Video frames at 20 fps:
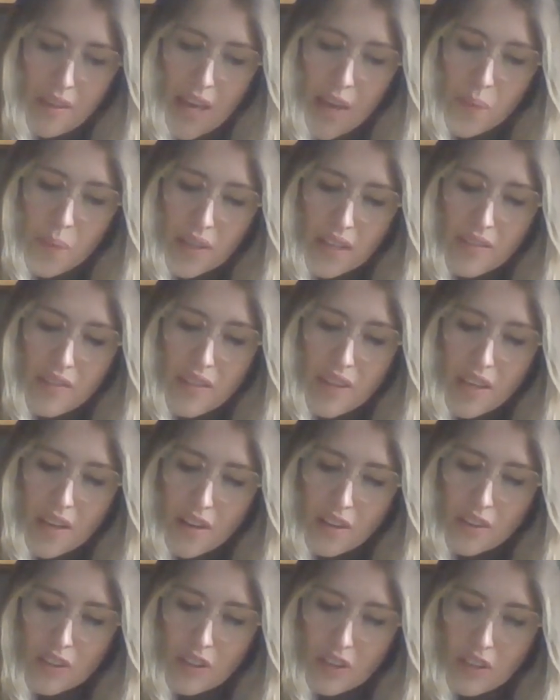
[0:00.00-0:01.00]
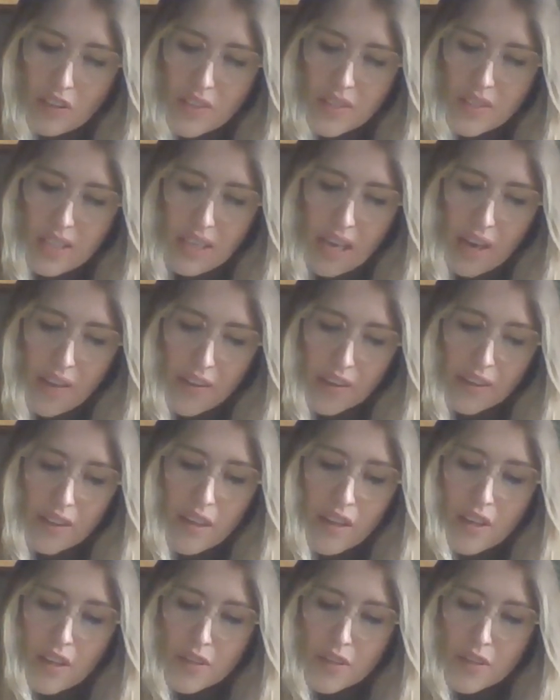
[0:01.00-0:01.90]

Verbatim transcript: and one of the younger girls together,